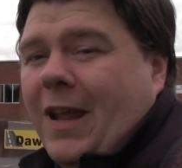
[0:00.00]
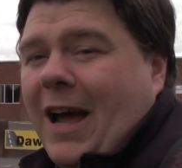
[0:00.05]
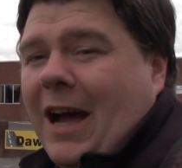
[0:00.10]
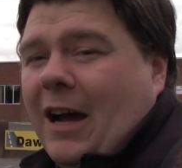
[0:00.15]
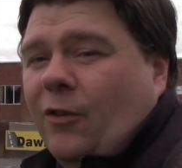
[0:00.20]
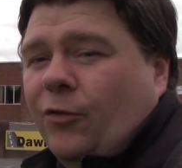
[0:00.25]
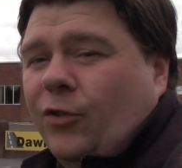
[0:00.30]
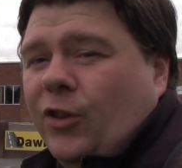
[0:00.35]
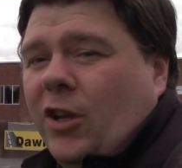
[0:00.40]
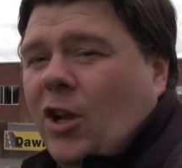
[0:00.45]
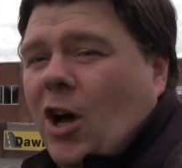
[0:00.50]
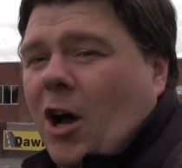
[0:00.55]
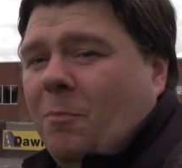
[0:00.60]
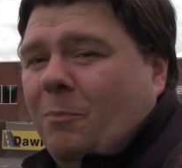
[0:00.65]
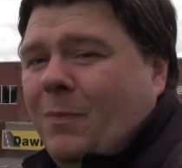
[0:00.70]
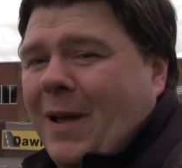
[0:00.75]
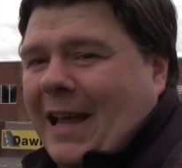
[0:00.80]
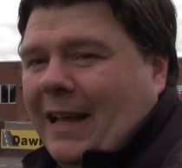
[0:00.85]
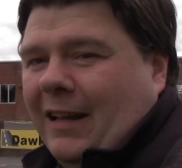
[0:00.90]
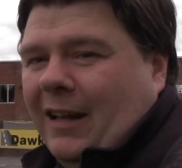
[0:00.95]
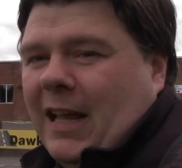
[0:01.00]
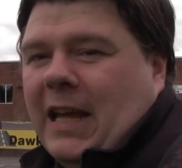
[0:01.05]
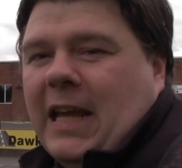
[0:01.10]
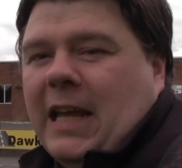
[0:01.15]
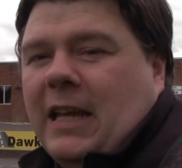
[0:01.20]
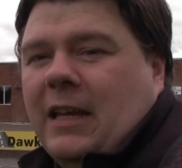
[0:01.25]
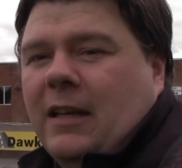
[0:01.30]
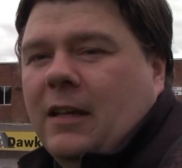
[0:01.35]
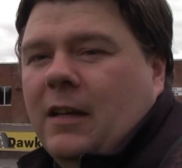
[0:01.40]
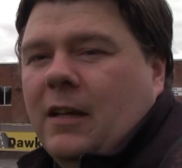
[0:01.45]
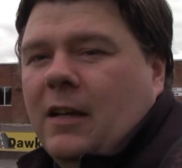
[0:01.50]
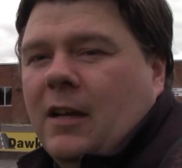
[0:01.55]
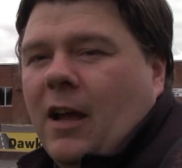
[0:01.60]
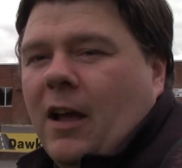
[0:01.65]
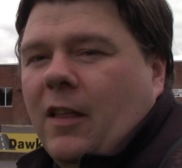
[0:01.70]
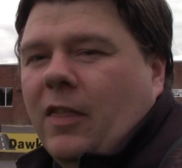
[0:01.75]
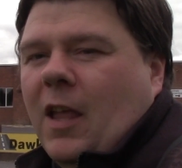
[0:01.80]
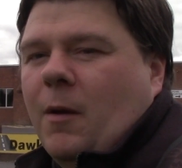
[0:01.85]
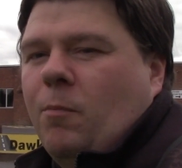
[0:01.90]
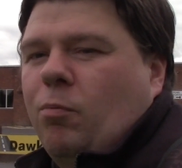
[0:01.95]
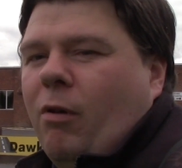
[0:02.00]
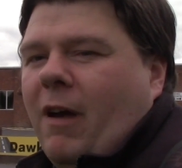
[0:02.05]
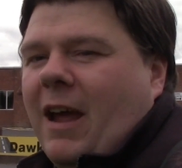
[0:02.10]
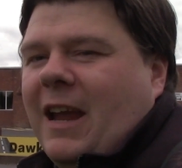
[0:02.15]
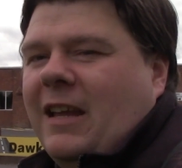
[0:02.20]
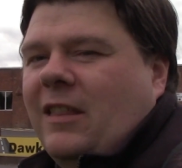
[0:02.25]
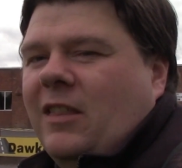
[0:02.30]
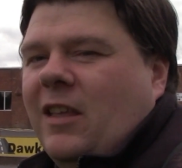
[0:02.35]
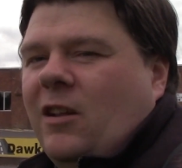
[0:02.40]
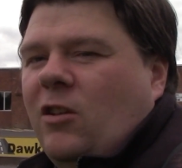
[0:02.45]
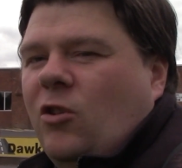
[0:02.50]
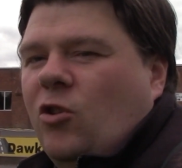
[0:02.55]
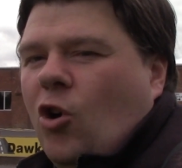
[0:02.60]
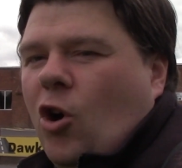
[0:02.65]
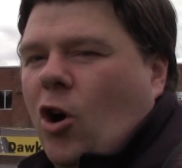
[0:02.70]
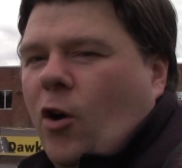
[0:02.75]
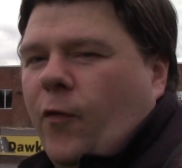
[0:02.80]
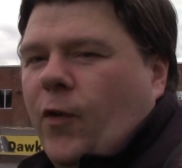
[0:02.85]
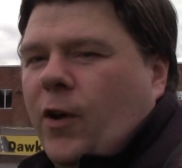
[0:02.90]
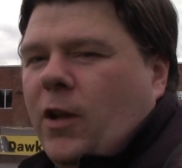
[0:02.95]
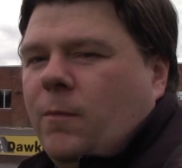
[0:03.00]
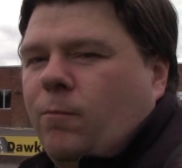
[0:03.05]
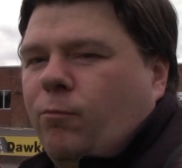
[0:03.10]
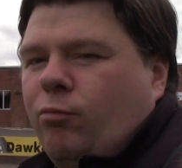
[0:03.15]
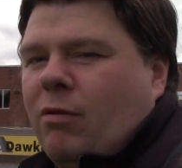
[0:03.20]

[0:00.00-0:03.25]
Now they're not a big league, they play in the Northern